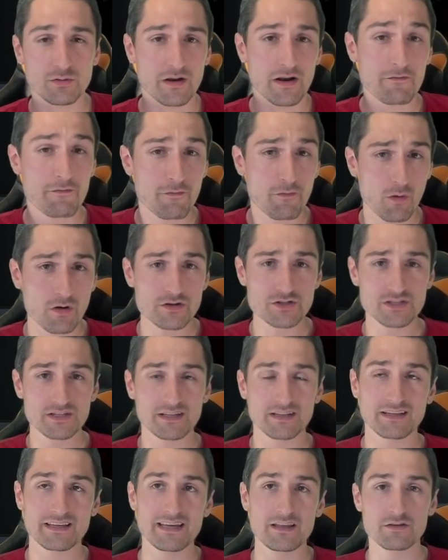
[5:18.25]
And
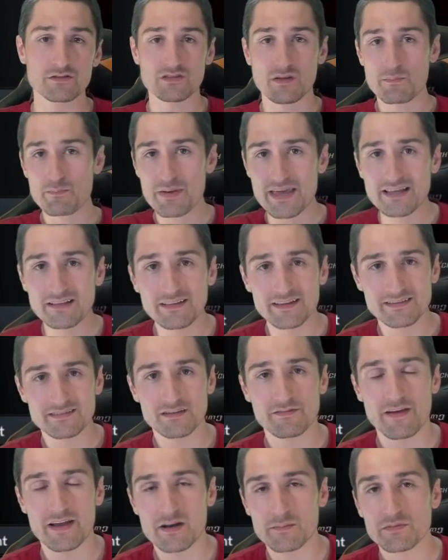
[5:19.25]
unfortunately, there's a big list
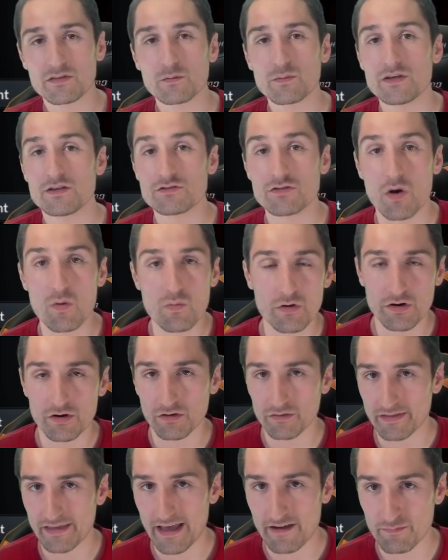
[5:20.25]
of items that we don't
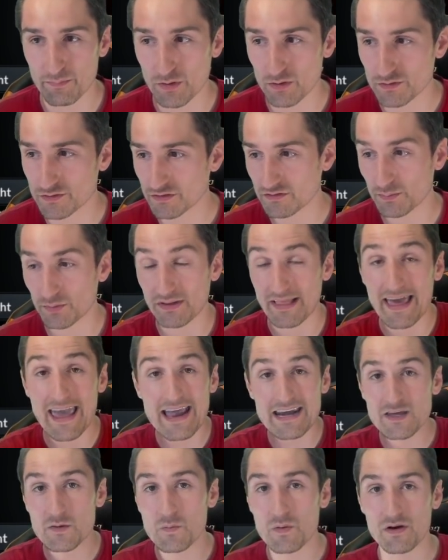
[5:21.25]
currently have purchasable
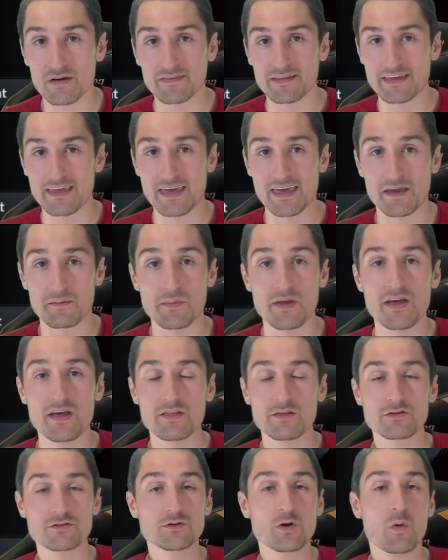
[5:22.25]
anywhere in the game.
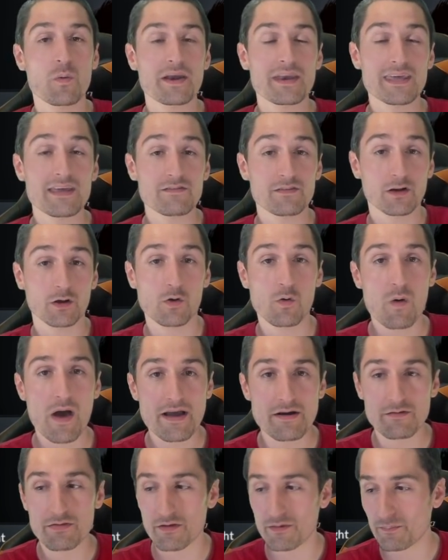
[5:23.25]
There's no way to even
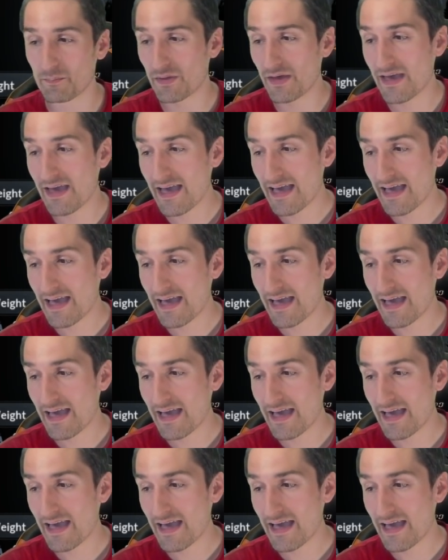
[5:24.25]
acquire them.